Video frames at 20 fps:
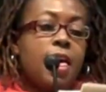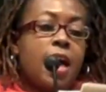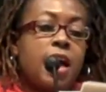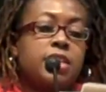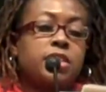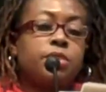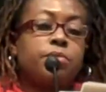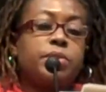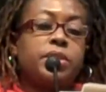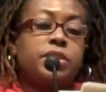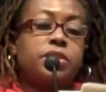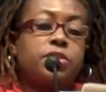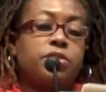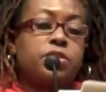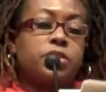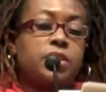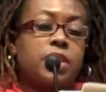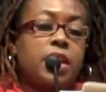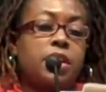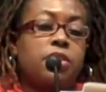As the
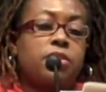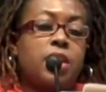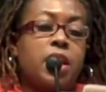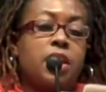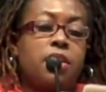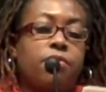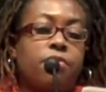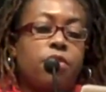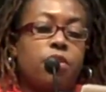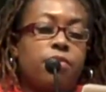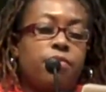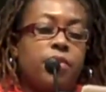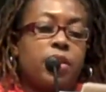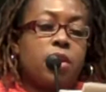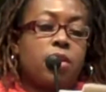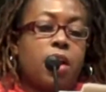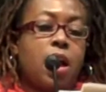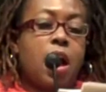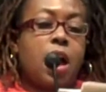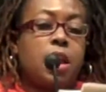researchers at United for a
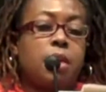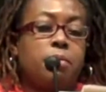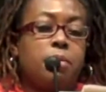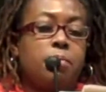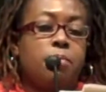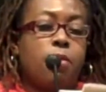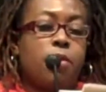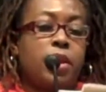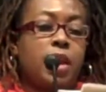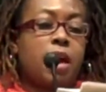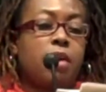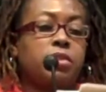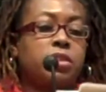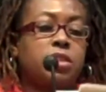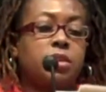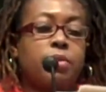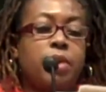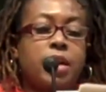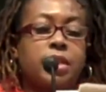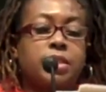Fair Economy point out
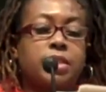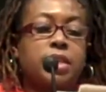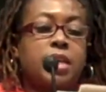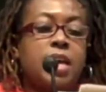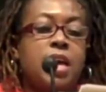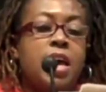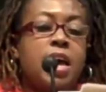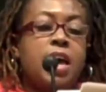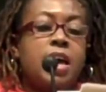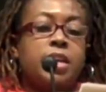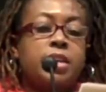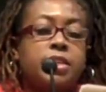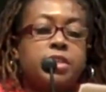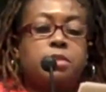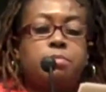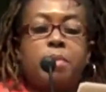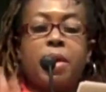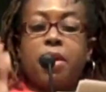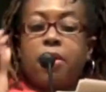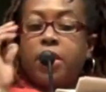to us,
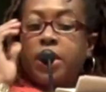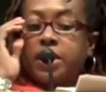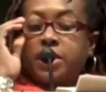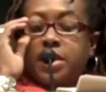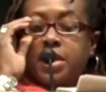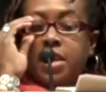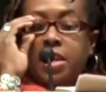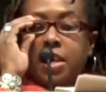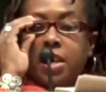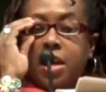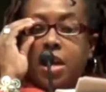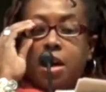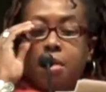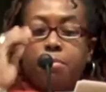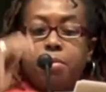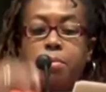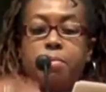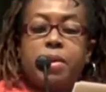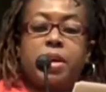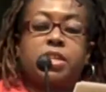disparities in
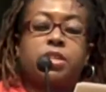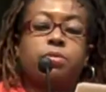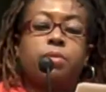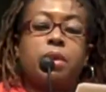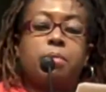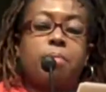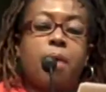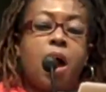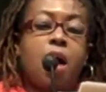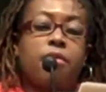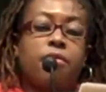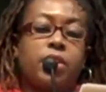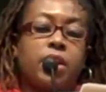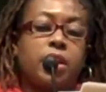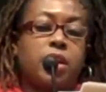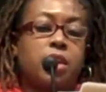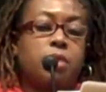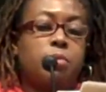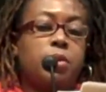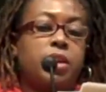income perpetuate poverty
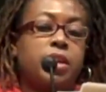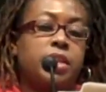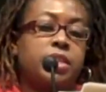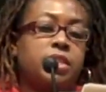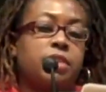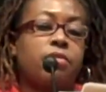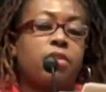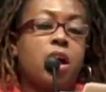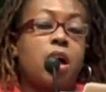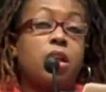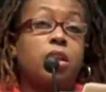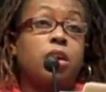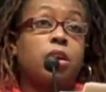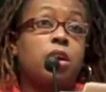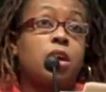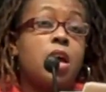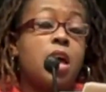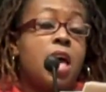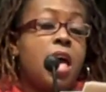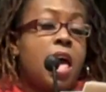in communities of color
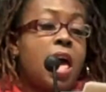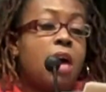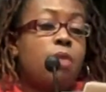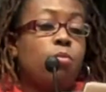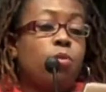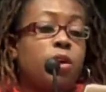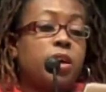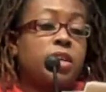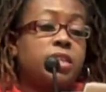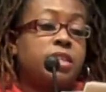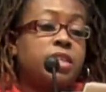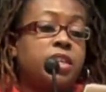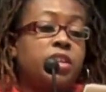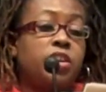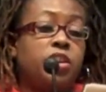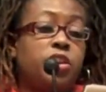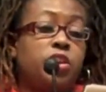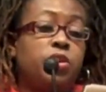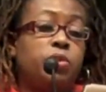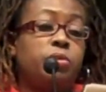and will
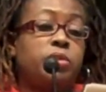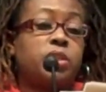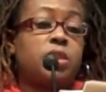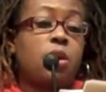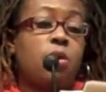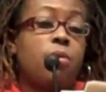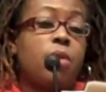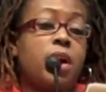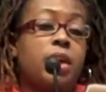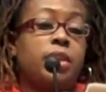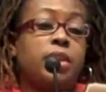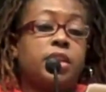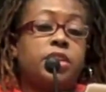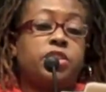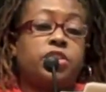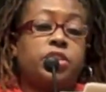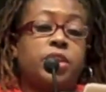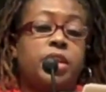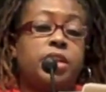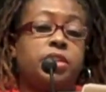continue to do so
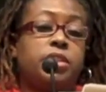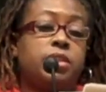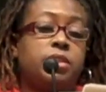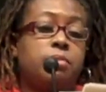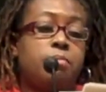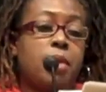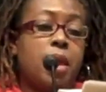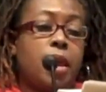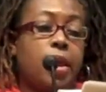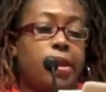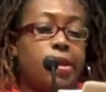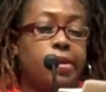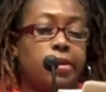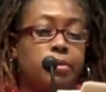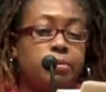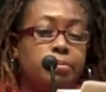unless change is made.